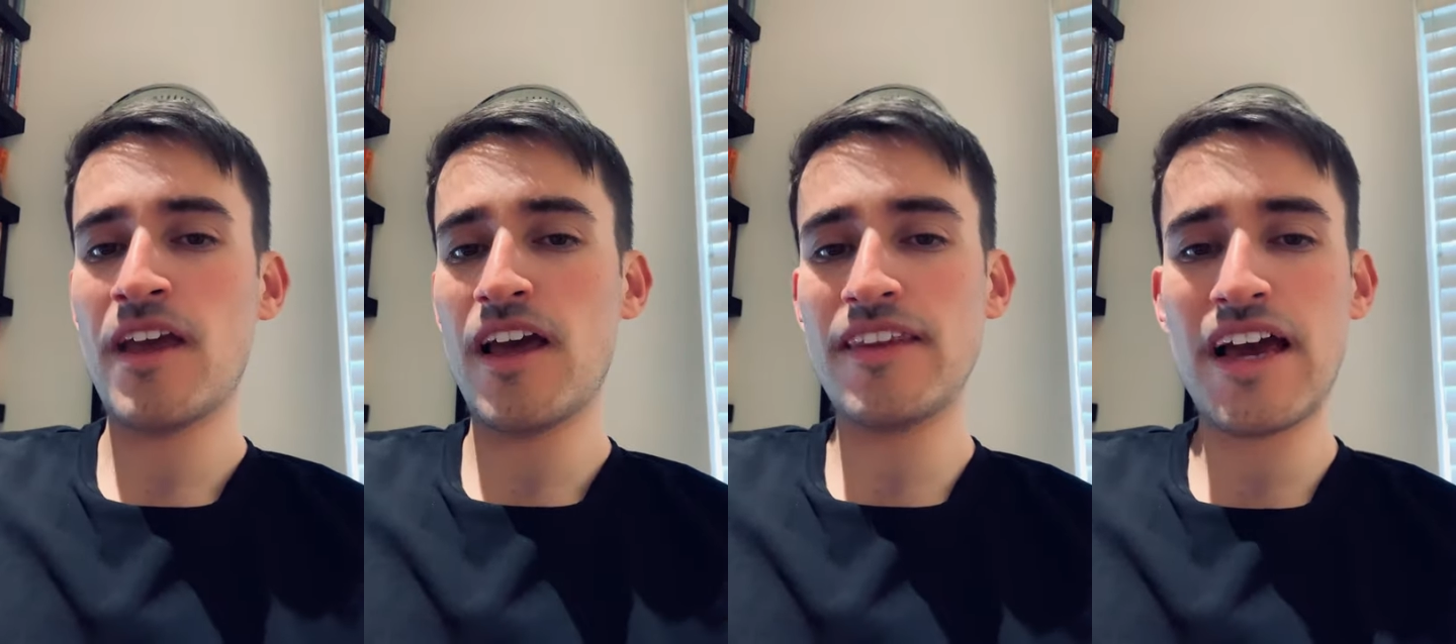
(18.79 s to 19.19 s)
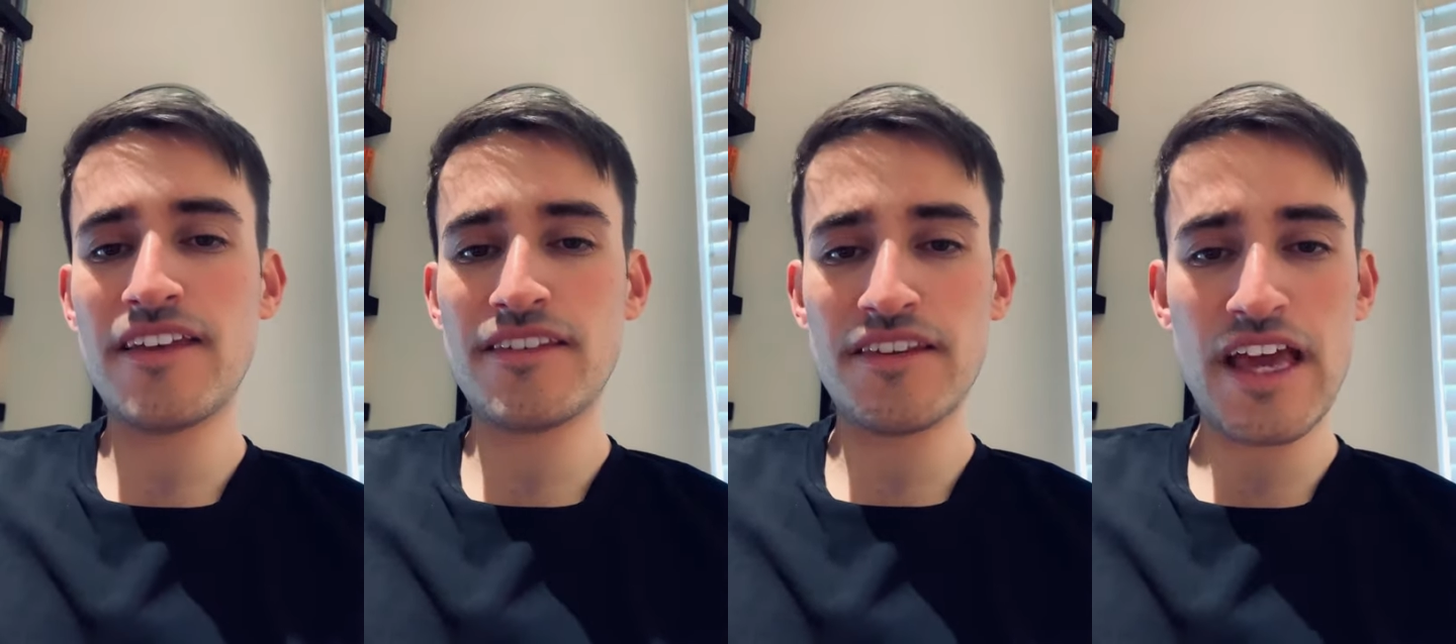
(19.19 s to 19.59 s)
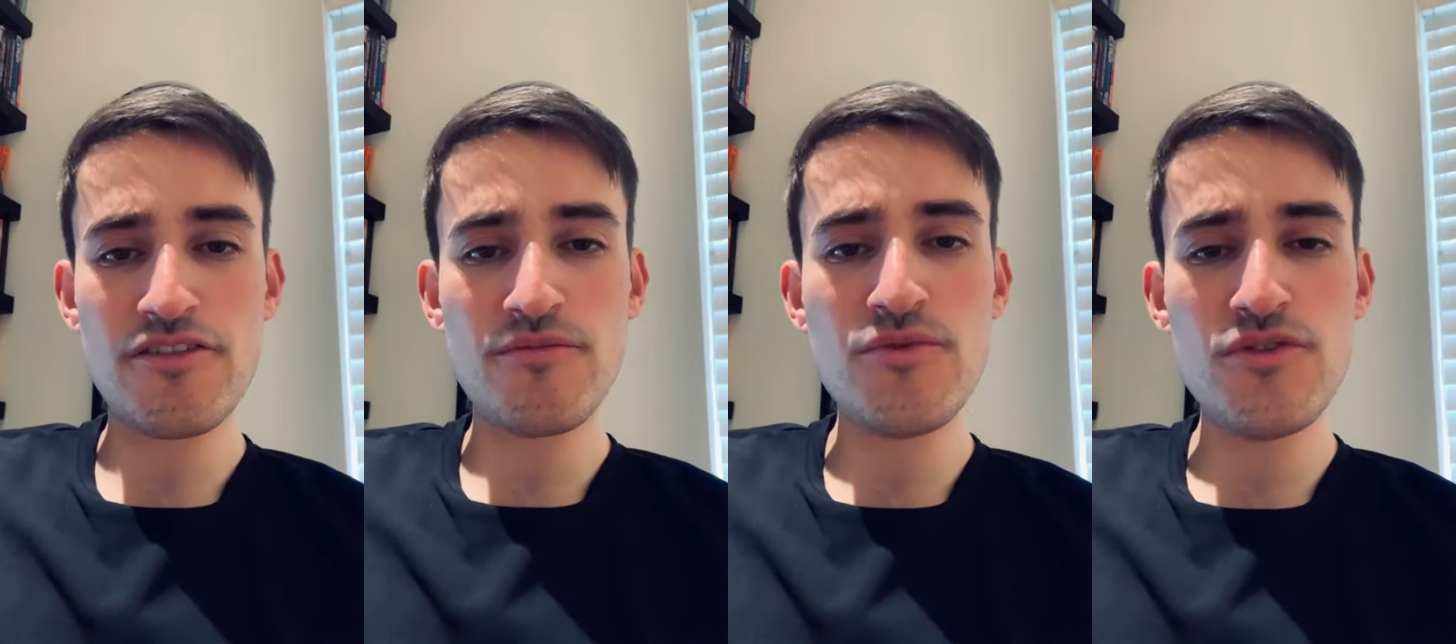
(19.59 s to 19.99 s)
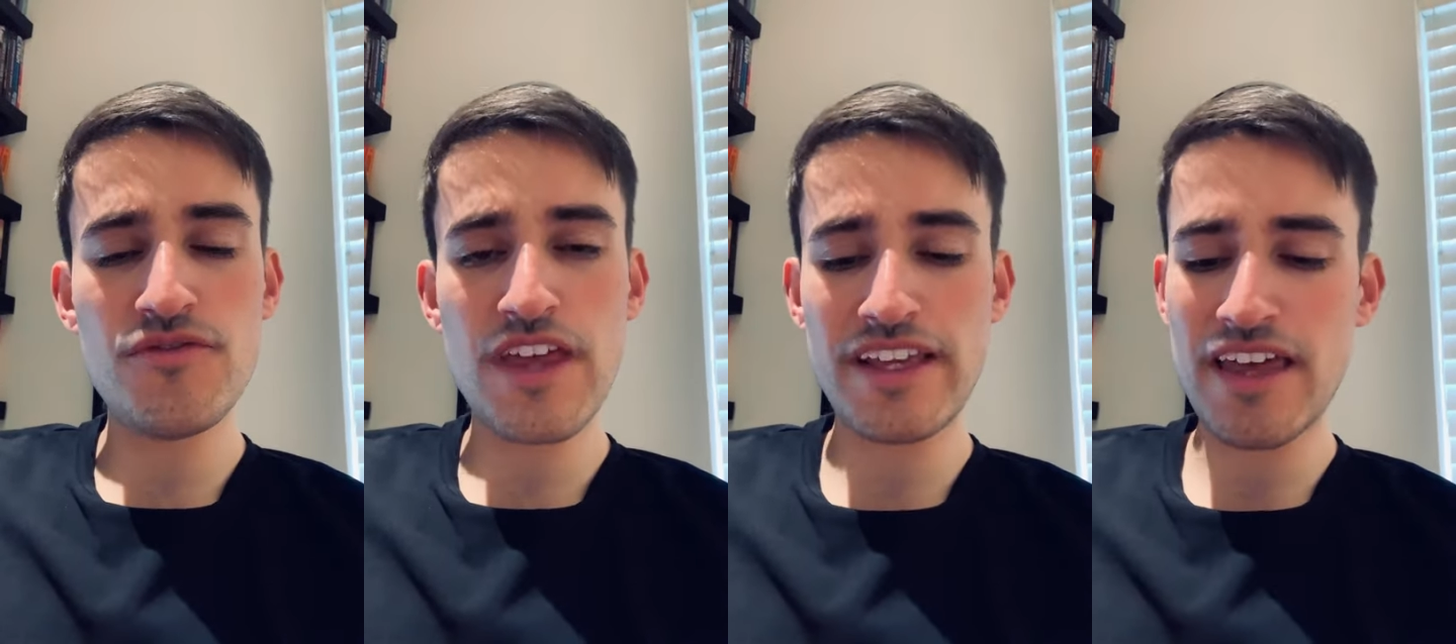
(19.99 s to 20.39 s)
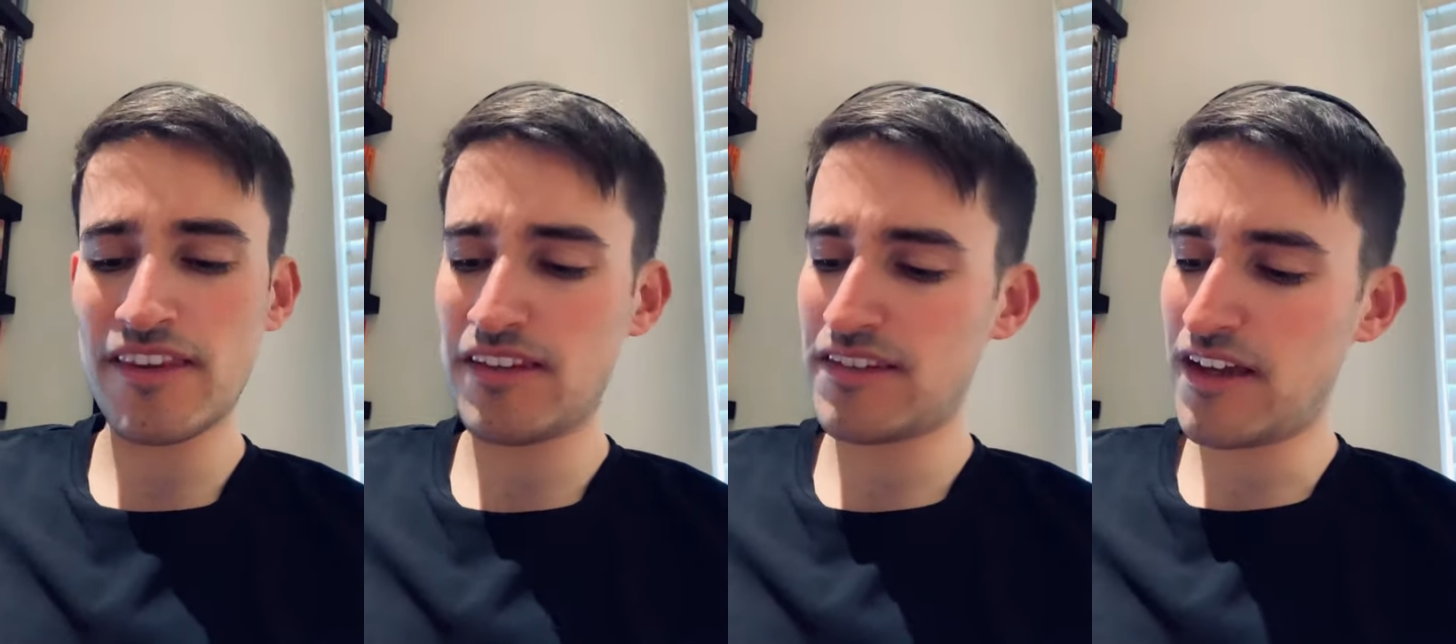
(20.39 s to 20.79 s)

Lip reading: And that is that they're removed, they get these